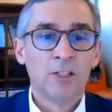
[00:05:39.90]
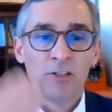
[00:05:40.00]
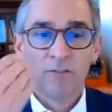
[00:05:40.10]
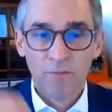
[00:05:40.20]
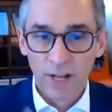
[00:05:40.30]

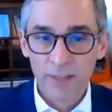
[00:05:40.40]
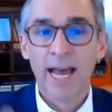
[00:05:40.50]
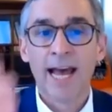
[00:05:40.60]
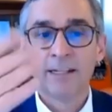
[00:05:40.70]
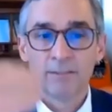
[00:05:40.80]
to fund
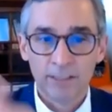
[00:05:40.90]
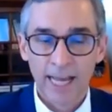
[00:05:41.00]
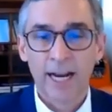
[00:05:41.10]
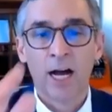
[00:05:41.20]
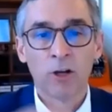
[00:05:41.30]
that,
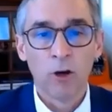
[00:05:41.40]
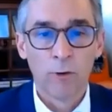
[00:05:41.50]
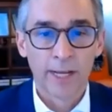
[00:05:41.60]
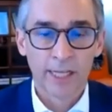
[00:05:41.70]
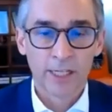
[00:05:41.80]
that
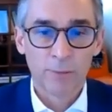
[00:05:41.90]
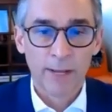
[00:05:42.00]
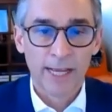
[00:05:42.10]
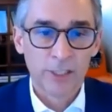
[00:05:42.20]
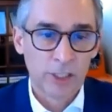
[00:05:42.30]
ongoing
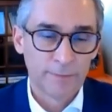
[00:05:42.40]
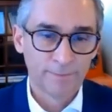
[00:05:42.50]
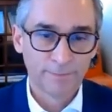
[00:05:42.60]
expansion.